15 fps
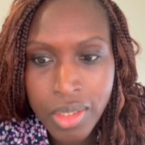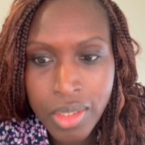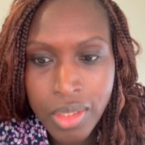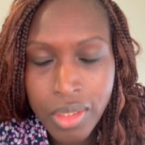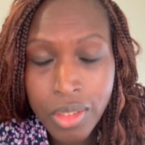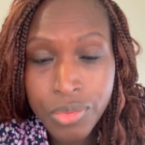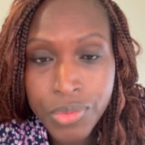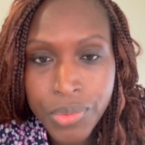
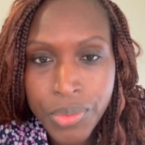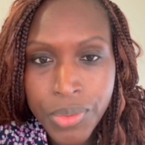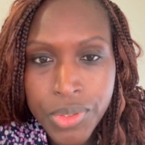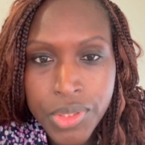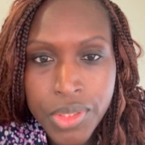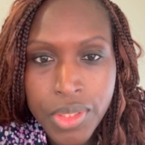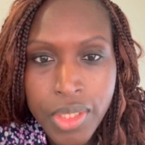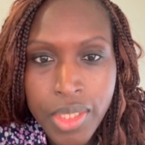Of
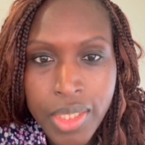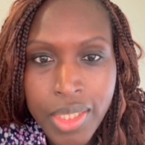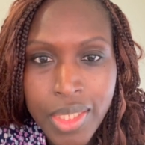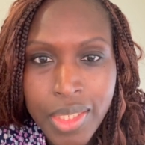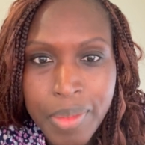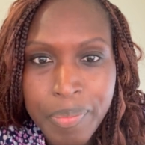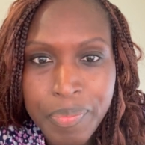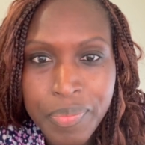course,
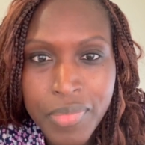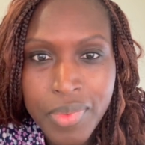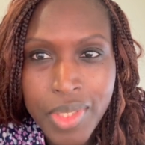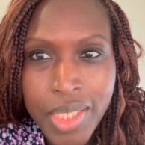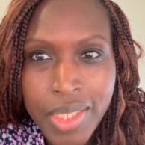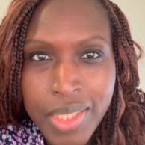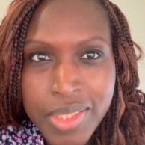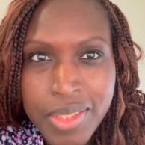that
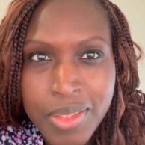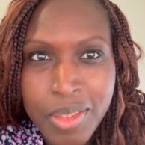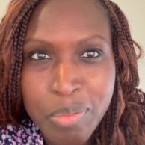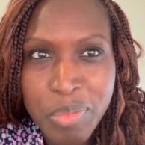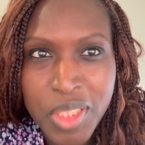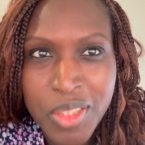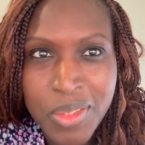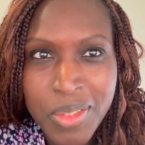has
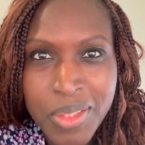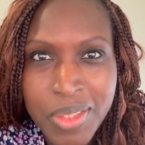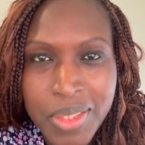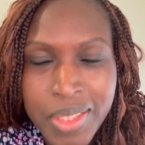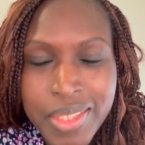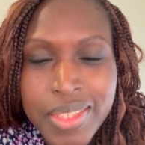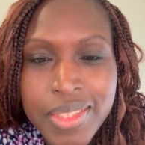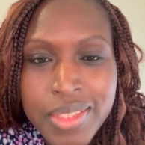not been
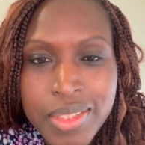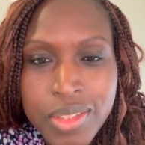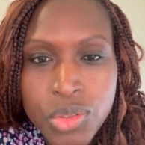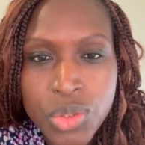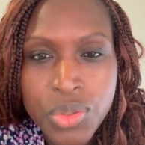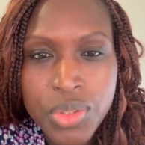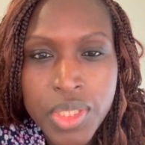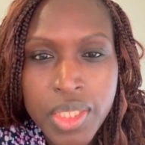an easy
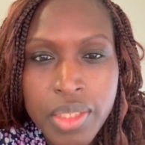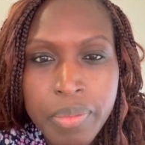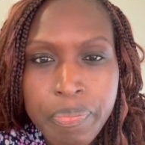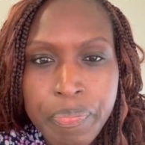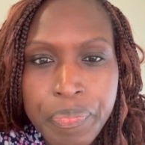journey.